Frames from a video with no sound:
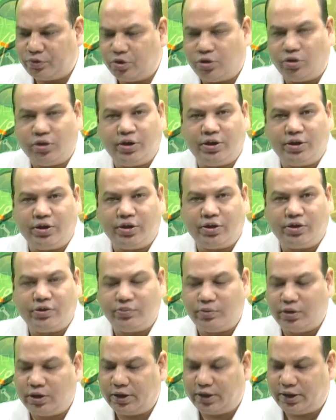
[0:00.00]
On interest
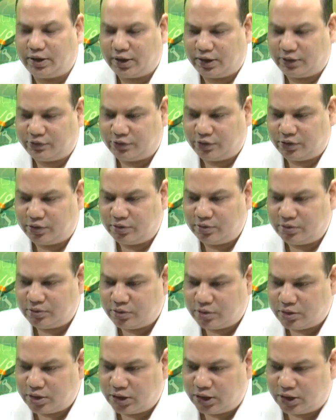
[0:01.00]
we'll get tax shield,
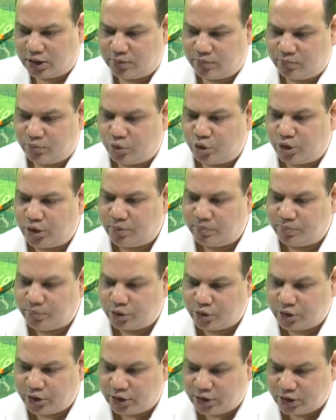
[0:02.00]
and more
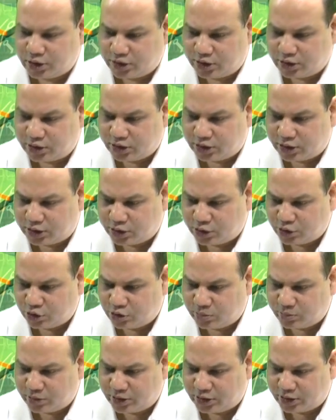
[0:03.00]
importantly in the
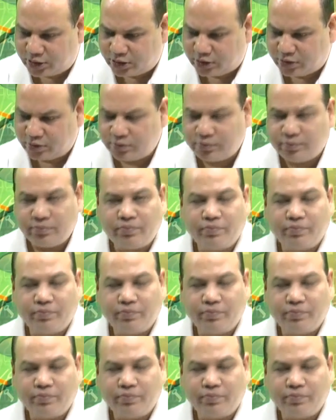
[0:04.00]
denominator